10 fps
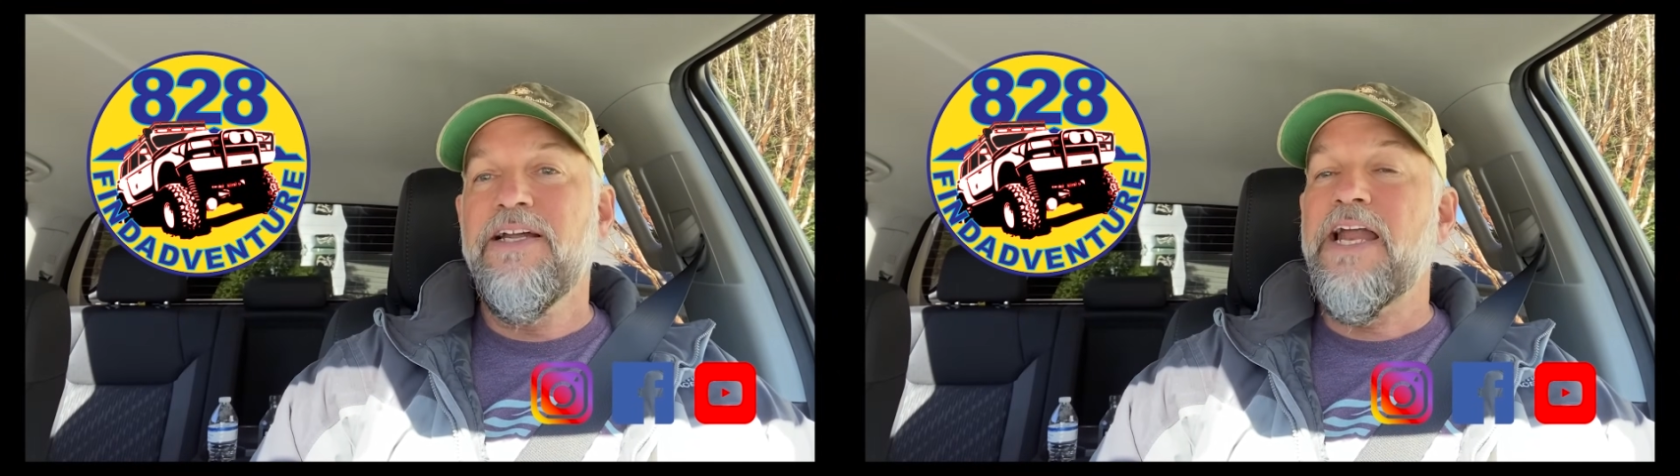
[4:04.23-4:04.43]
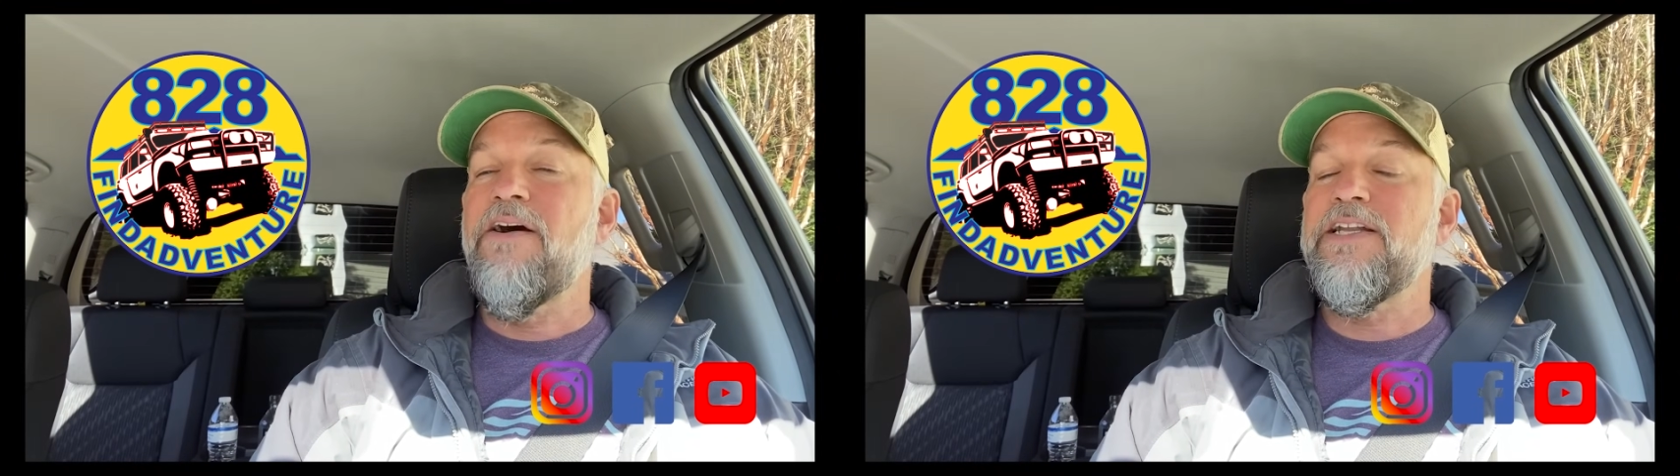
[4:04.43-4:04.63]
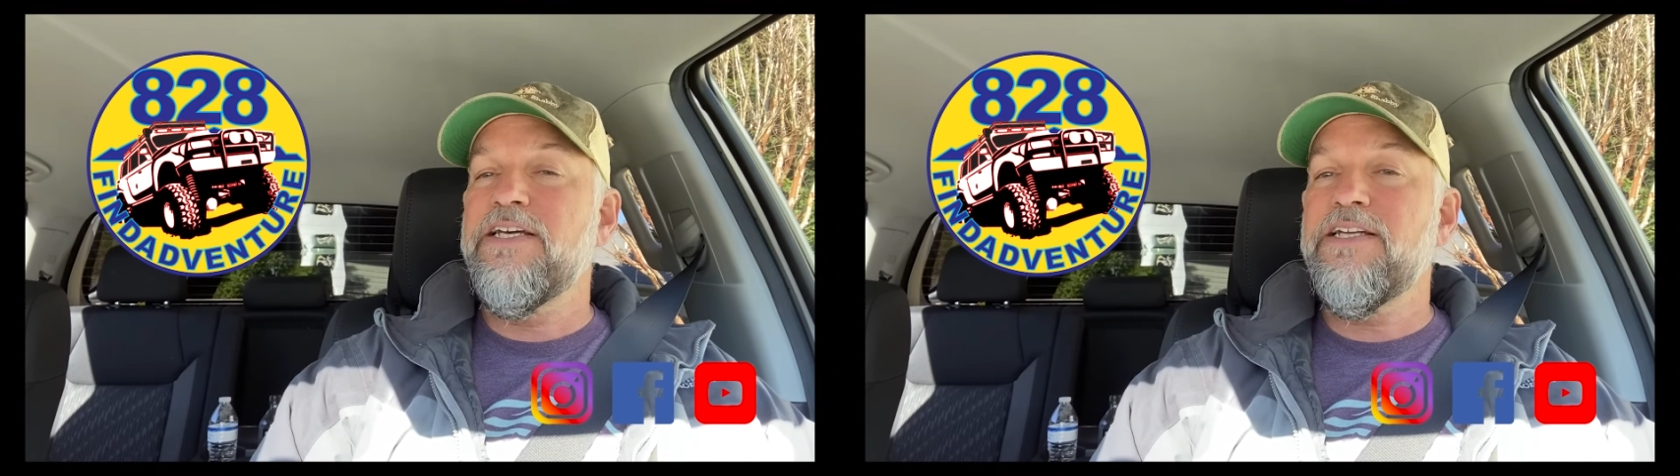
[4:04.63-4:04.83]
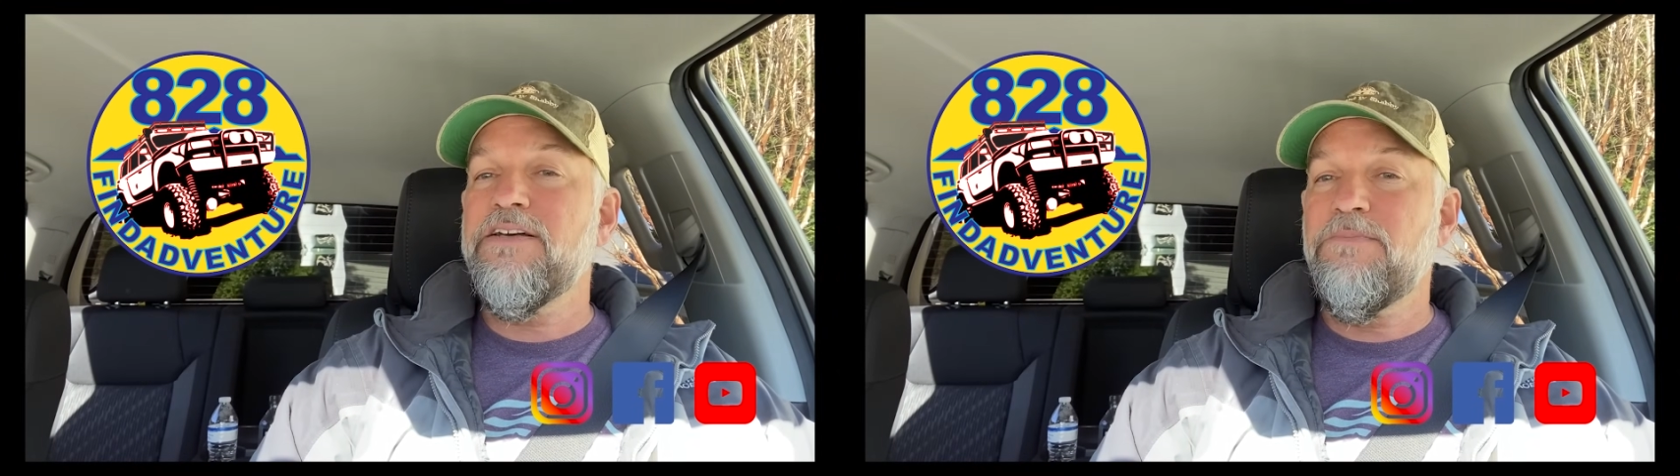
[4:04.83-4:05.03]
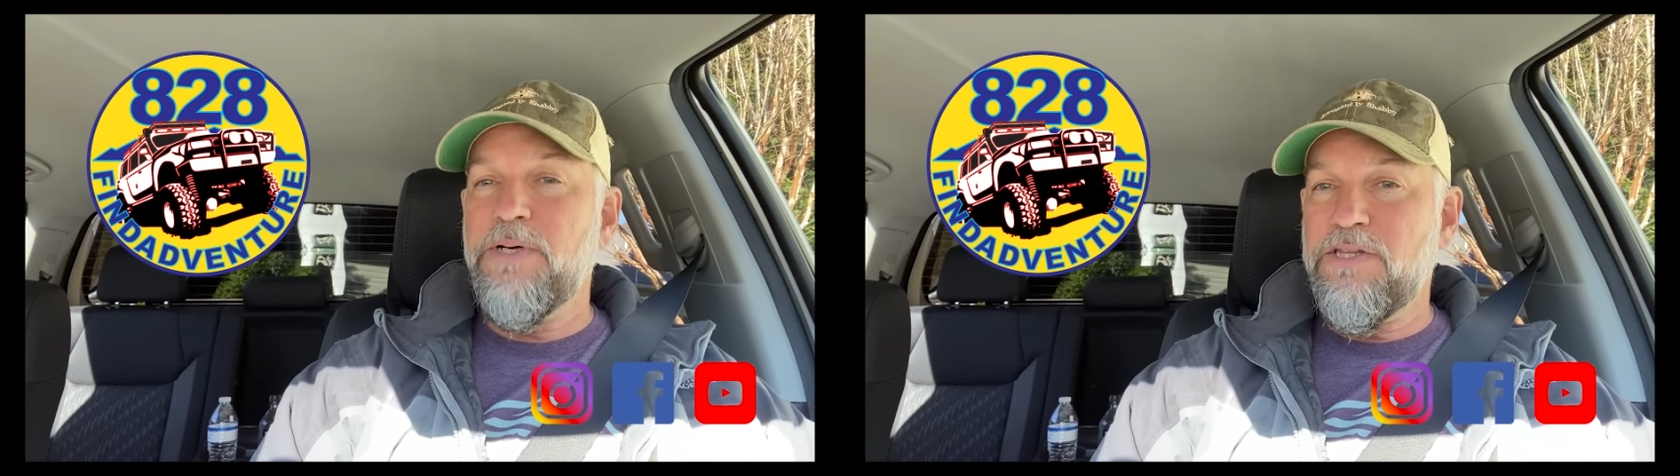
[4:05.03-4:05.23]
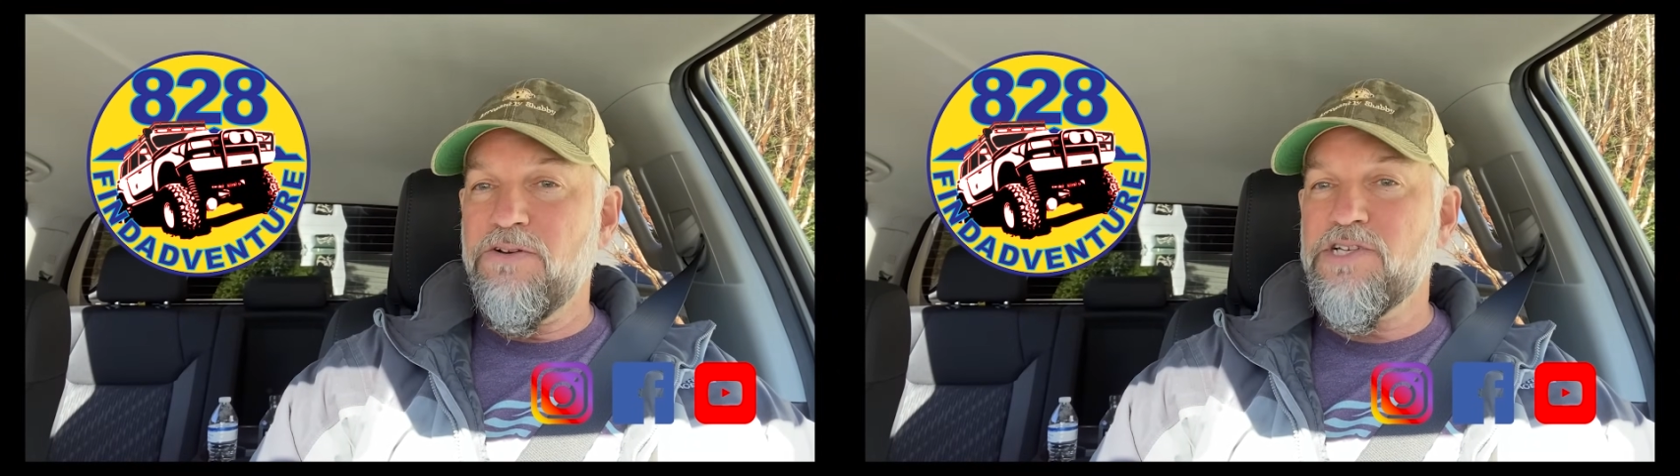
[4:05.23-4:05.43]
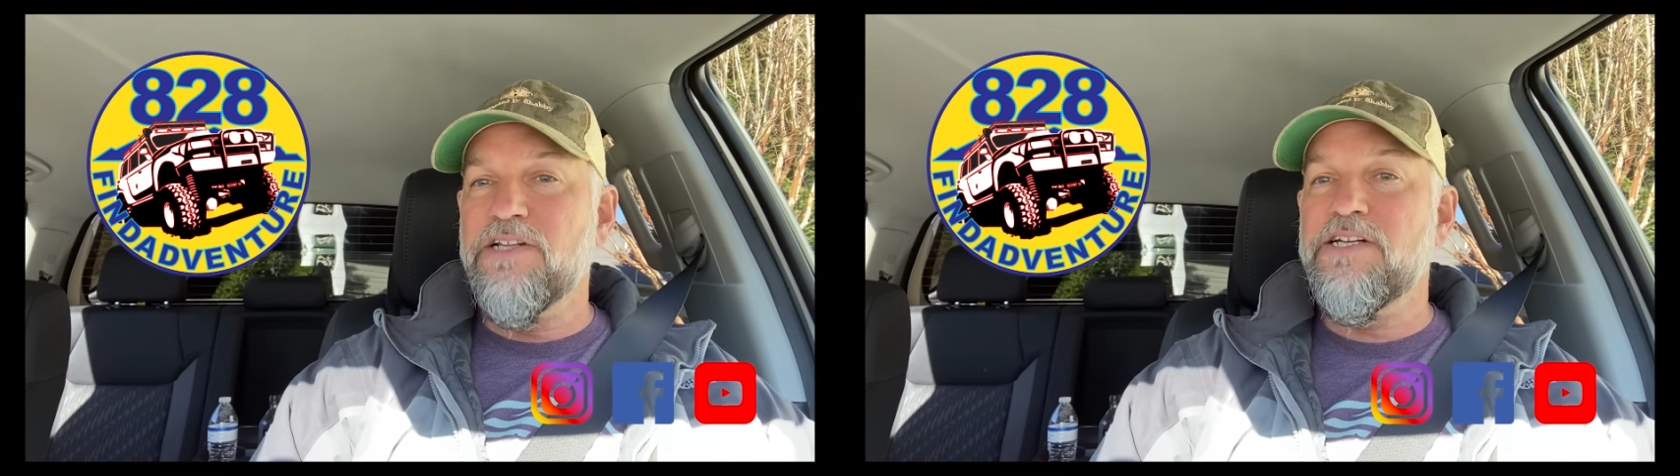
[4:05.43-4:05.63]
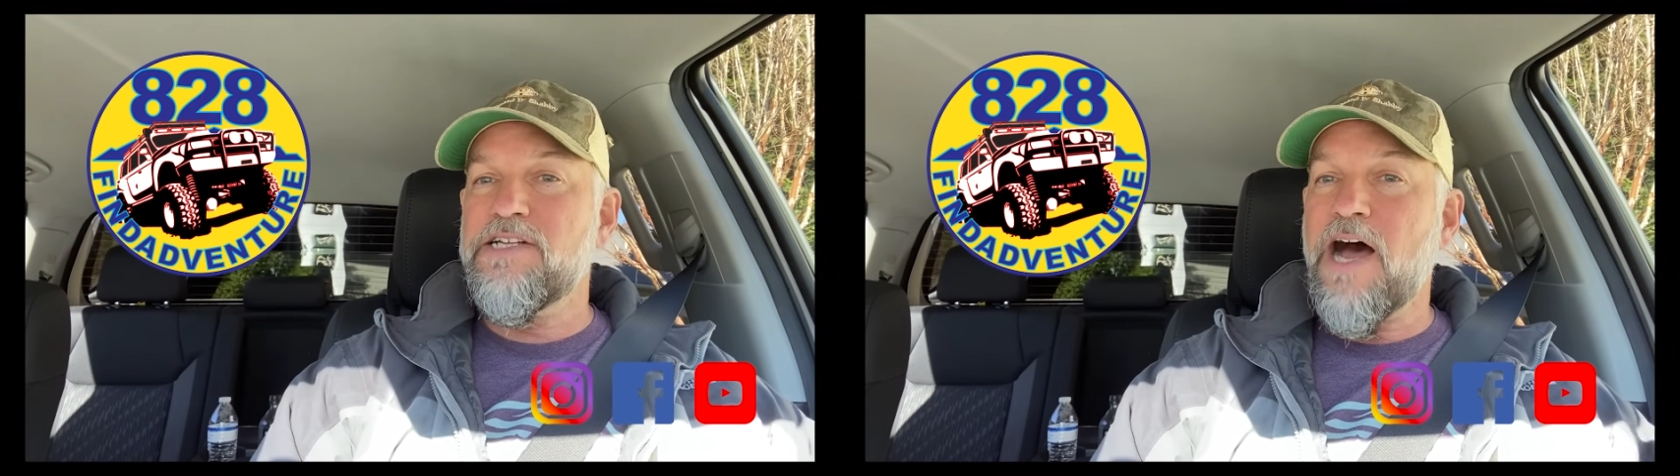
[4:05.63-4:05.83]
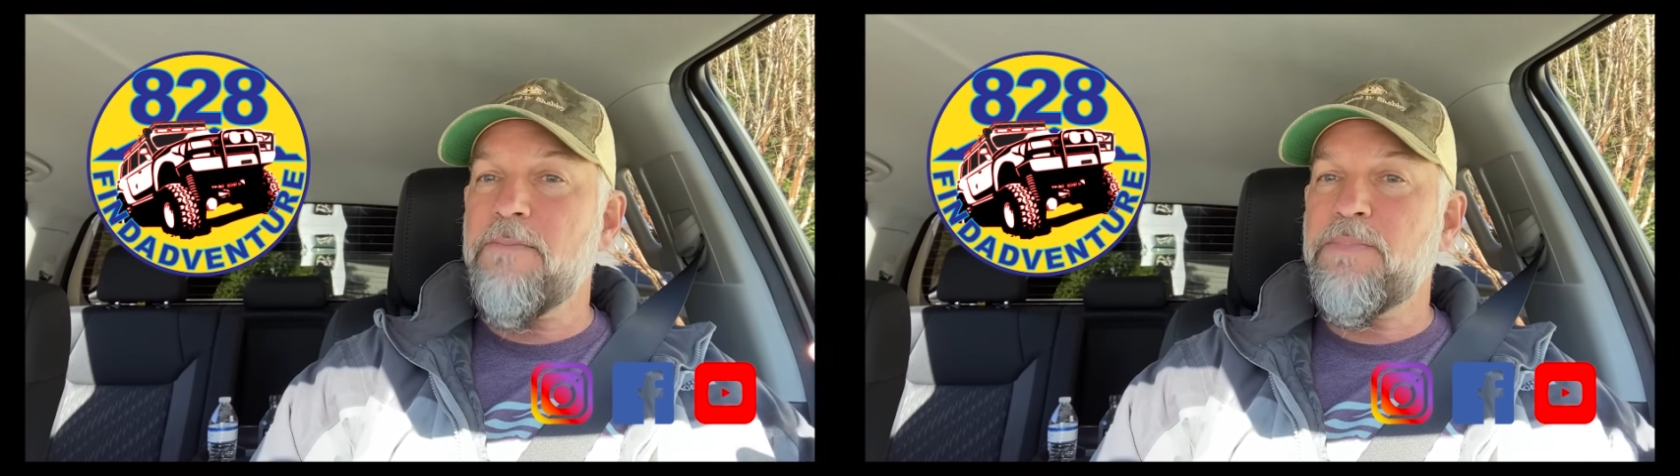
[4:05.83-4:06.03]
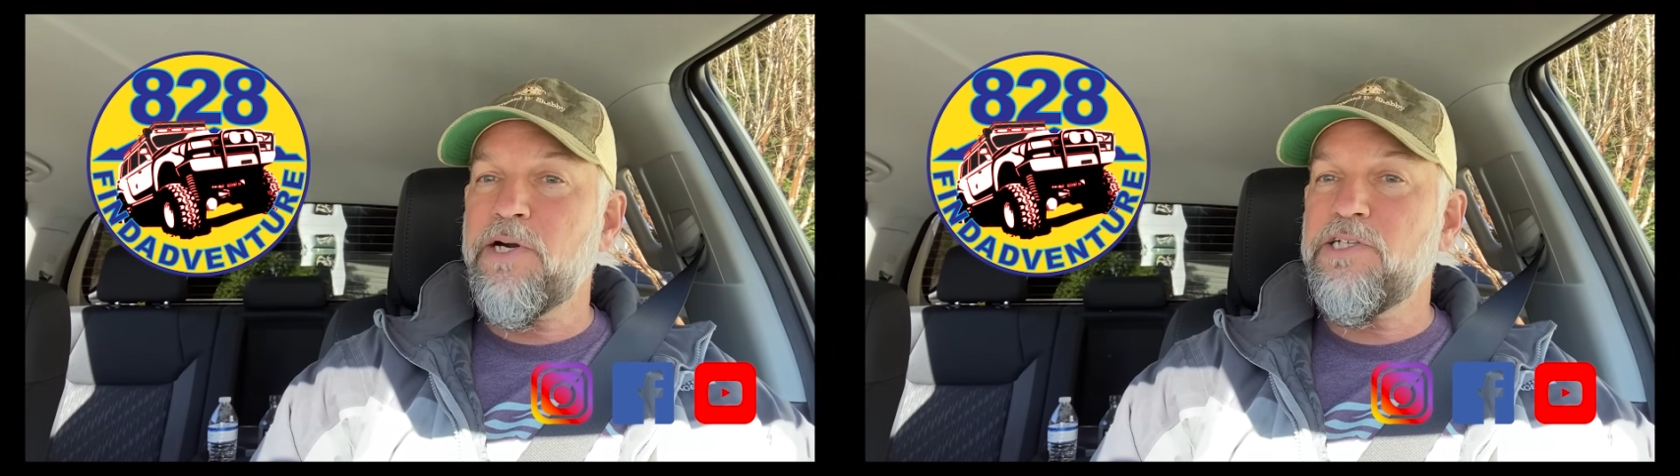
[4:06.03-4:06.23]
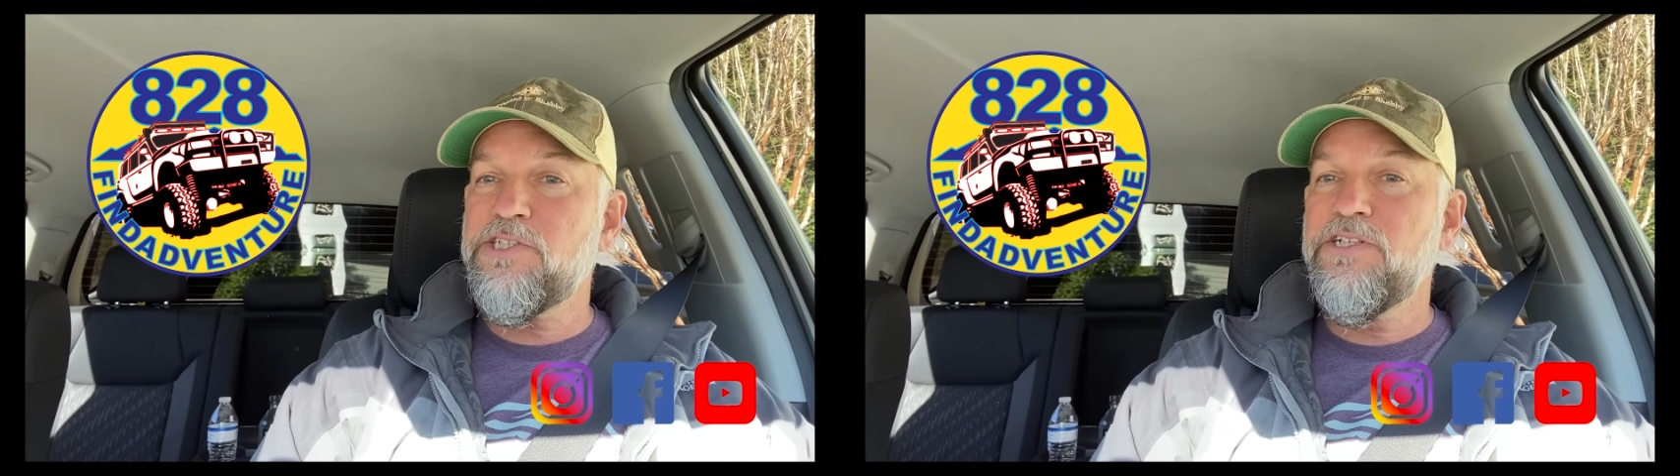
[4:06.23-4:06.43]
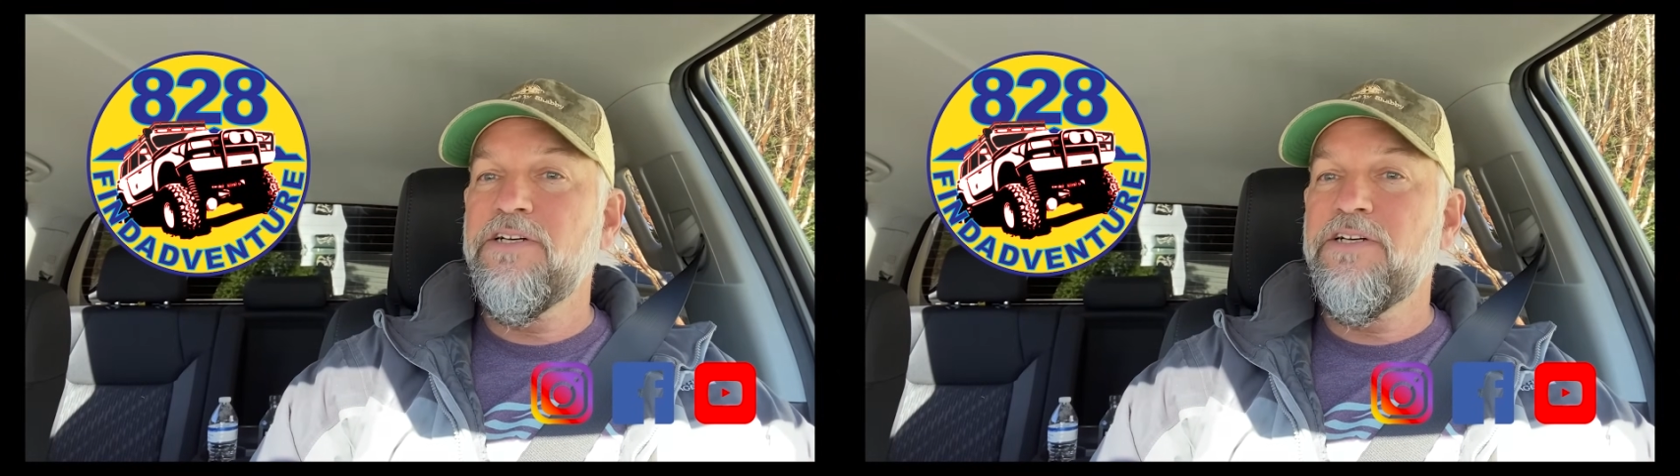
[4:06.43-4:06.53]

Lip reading: Now, I did put those on the top perch